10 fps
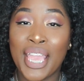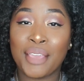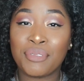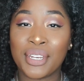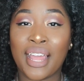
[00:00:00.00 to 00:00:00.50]

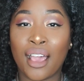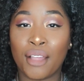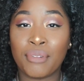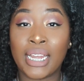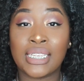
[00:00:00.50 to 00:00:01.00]
If you're not
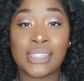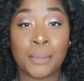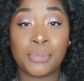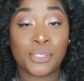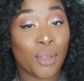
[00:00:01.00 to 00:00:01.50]
already
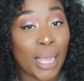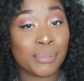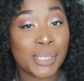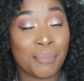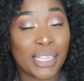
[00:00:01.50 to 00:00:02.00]

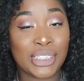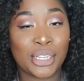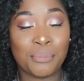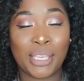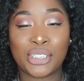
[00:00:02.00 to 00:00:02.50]
subscribed to my
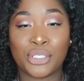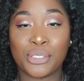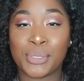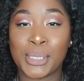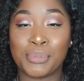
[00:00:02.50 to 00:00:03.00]
channel, make sure
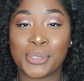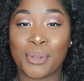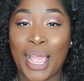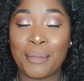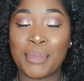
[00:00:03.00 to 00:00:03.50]
you
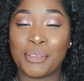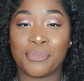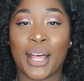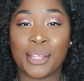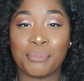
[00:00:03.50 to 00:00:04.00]
subscribe and
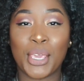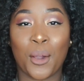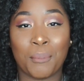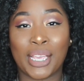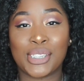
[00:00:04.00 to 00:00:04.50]
follow me
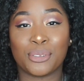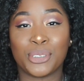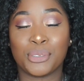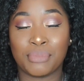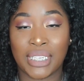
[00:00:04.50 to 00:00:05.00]
on my
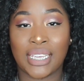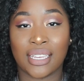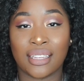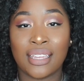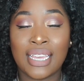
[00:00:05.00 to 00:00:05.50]
social
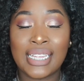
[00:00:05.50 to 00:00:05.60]
media.